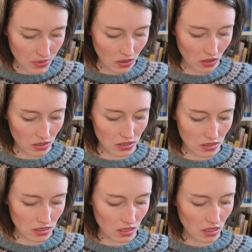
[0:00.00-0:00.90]

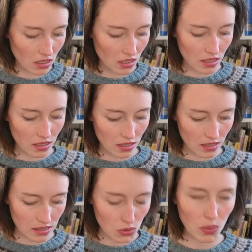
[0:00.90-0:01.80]
because
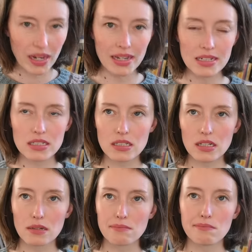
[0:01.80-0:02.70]
it's quite
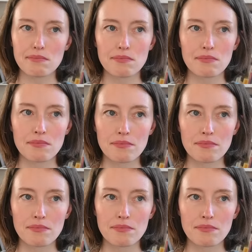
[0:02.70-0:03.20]
um,